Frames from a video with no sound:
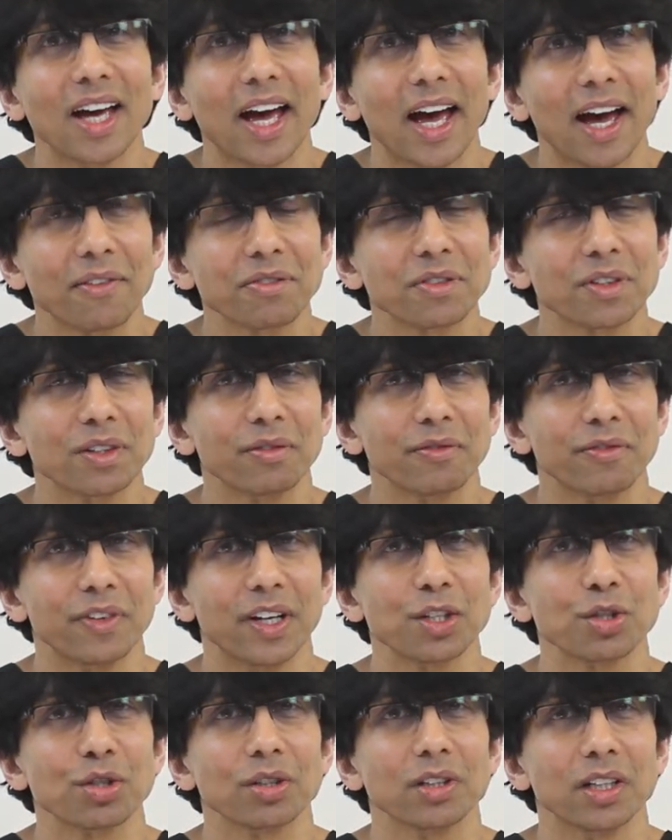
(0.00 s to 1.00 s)
after
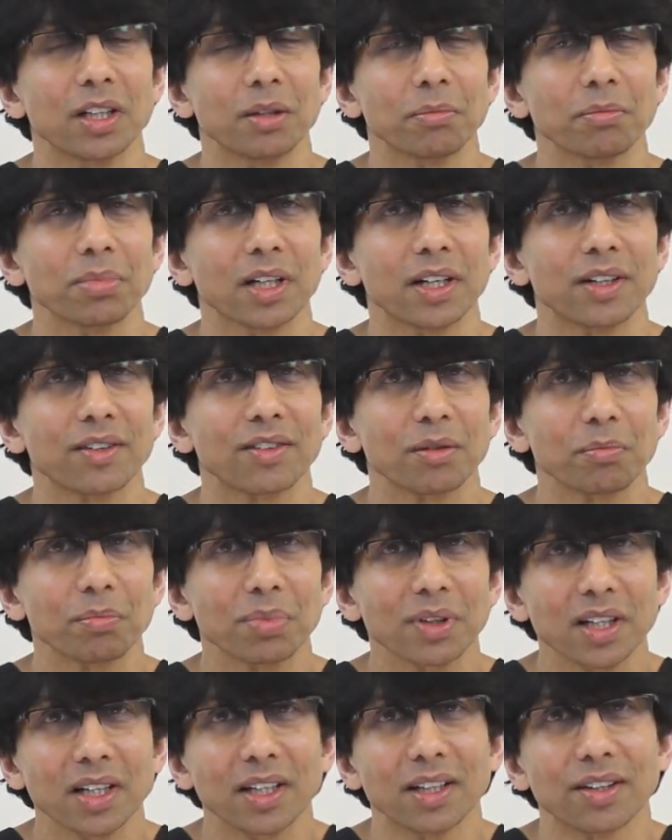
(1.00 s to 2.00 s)
facial implants are
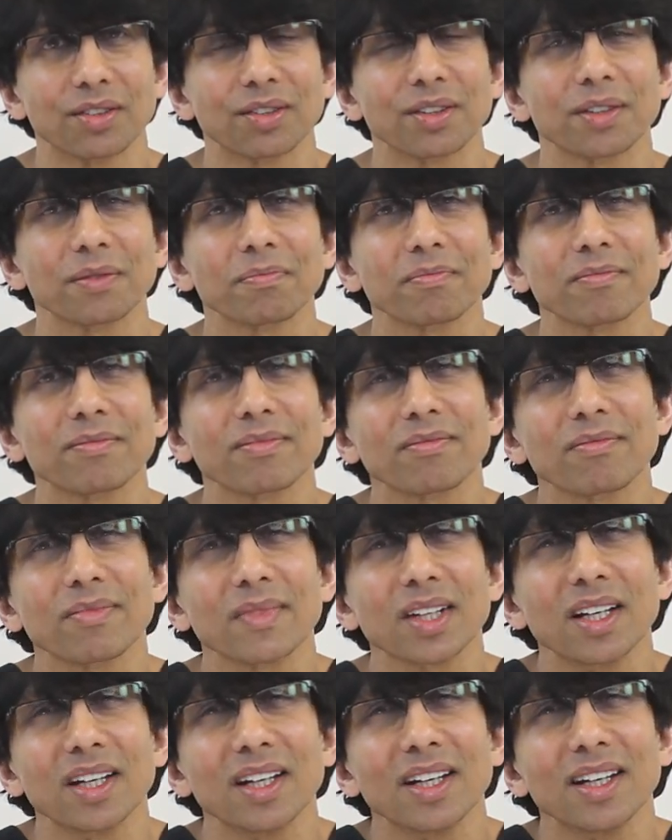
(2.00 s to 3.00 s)
placed.
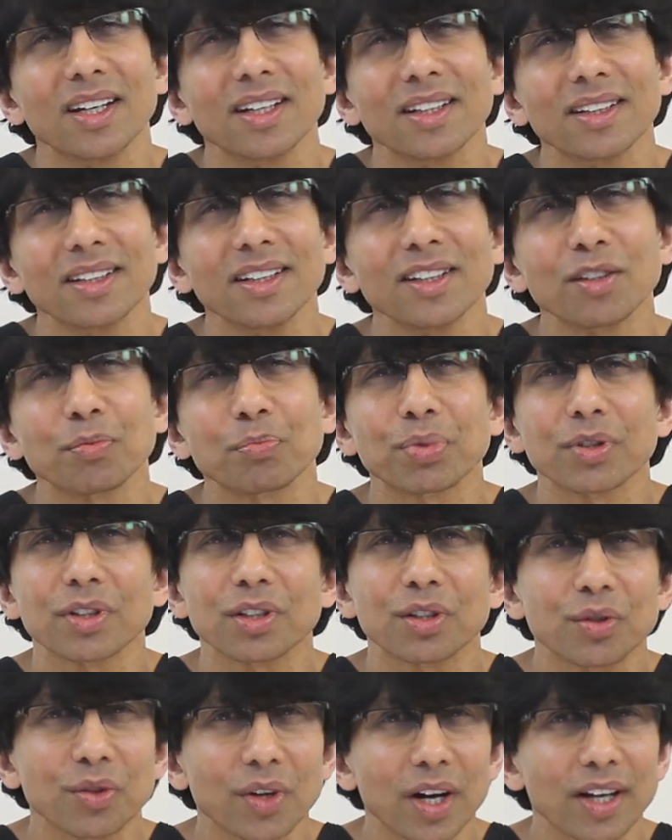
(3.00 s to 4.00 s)
This
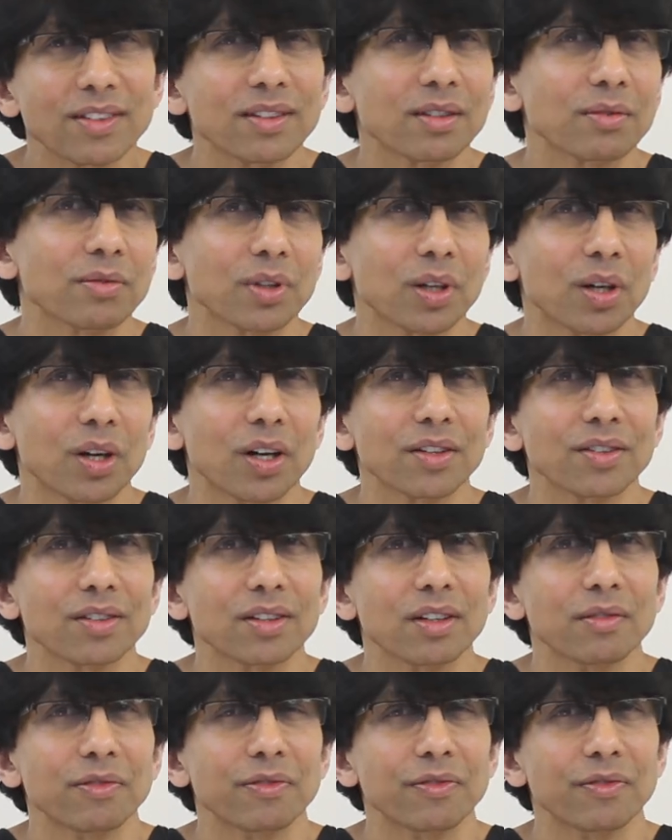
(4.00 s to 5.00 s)
progressive
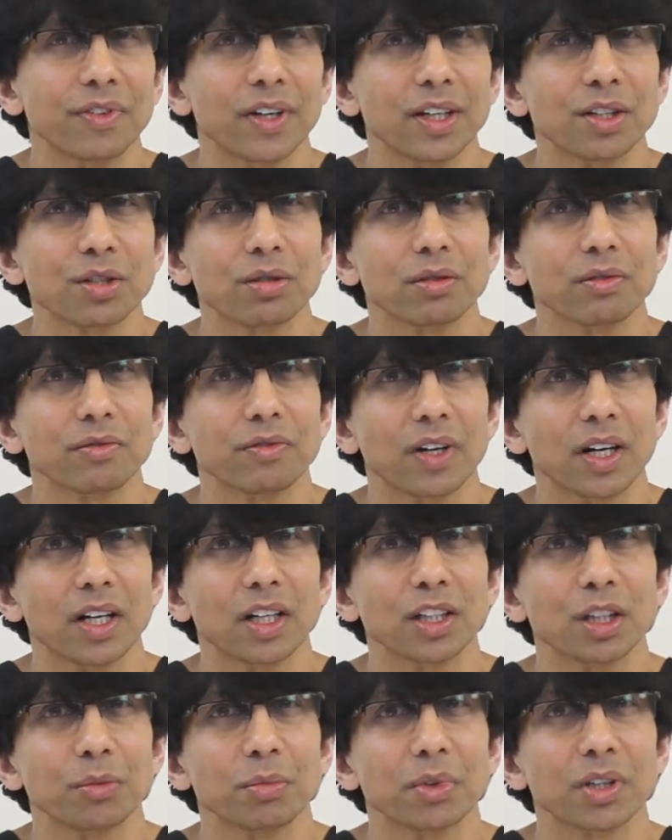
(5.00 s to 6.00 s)
loss of facial
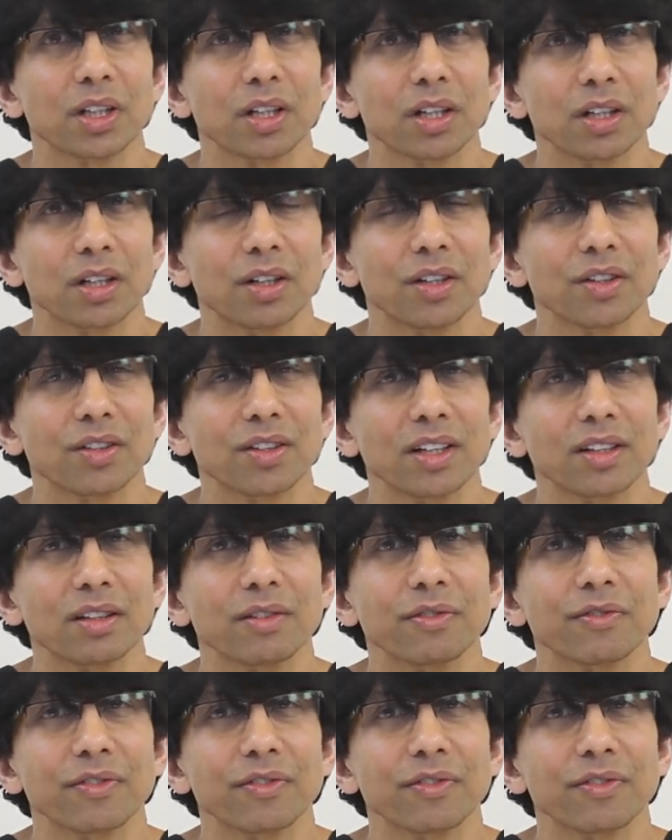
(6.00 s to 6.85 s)
volume occurs at the